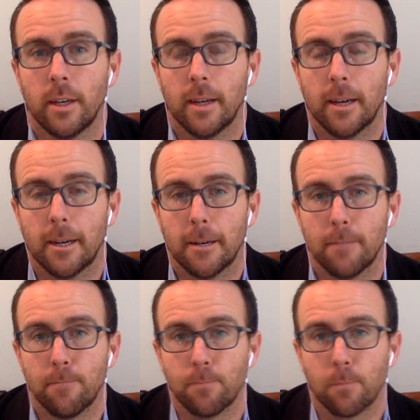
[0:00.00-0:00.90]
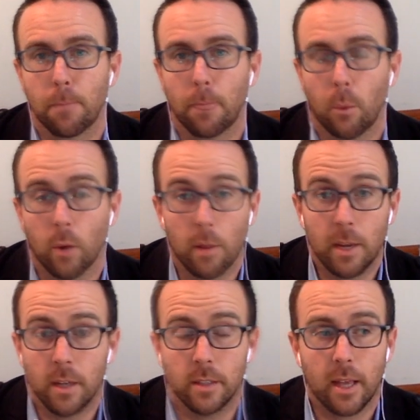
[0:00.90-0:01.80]
What I
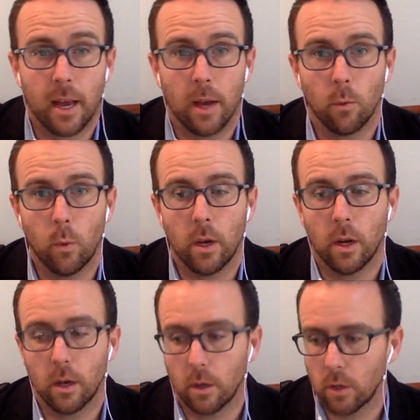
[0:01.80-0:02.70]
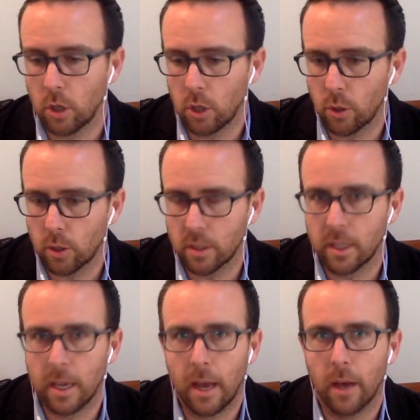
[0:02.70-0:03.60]
mean is that when you could
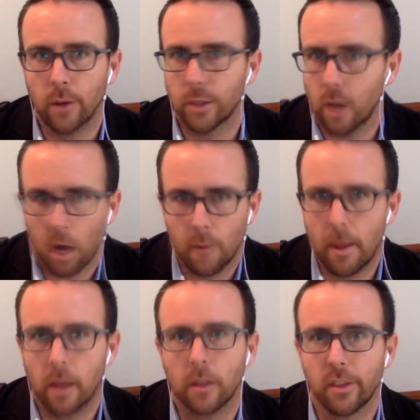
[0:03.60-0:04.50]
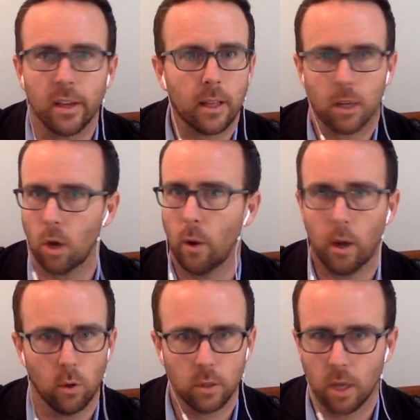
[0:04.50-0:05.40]
see a house and automatically think like, oh, I
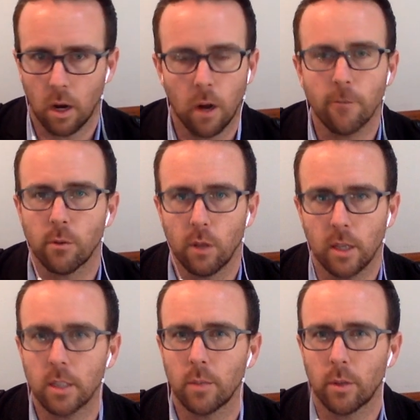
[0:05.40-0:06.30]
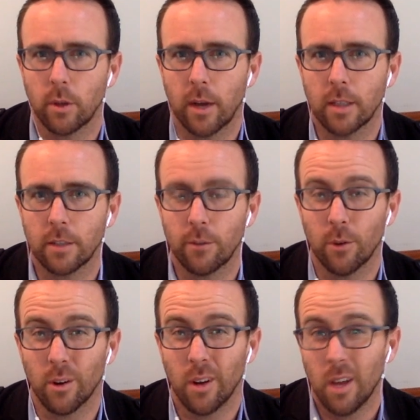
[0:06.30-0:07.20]
always got to offer less than what they're asking
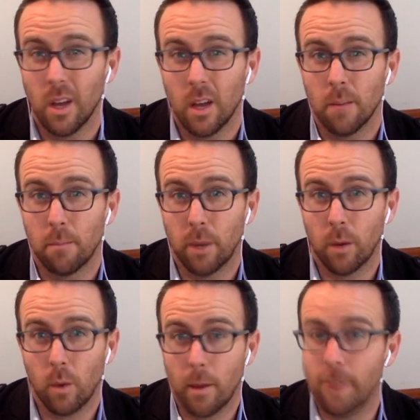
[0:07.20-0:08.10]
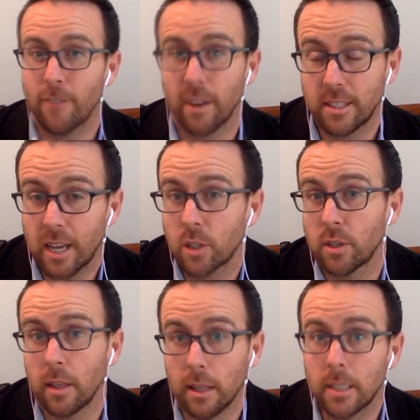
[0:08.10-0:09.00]
for. but we might find it's
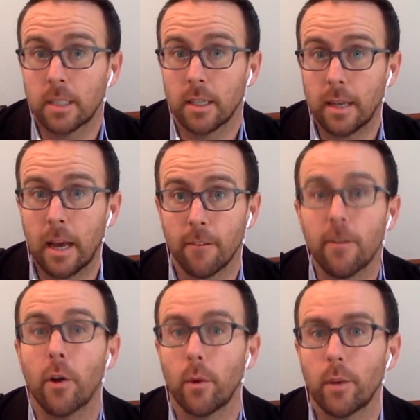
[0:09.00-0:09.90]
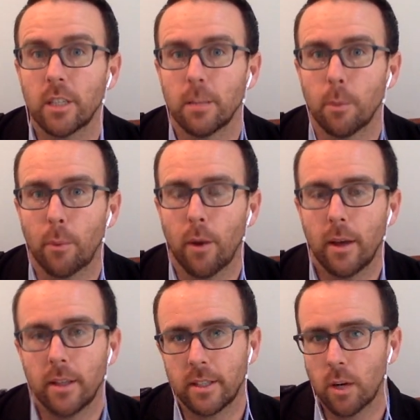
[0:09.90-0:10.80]
actually listed at a very reasonable price.